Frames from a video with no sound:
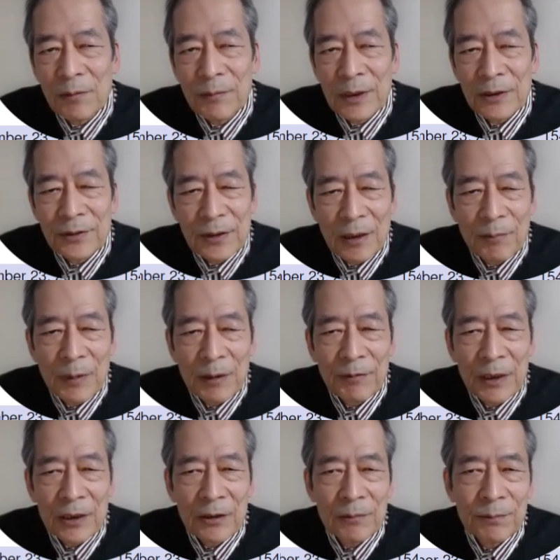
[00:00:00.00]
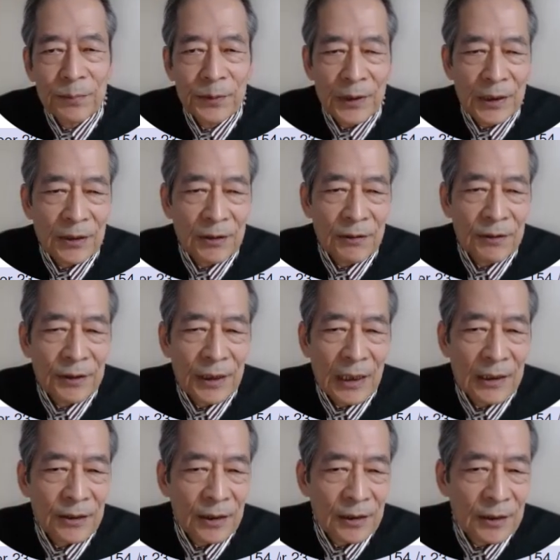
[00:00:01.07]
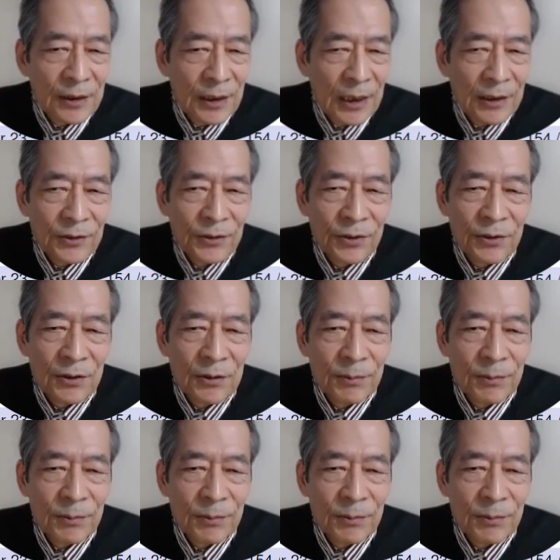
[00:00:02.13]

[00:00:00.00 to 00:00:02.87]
lemma we completed the other direction of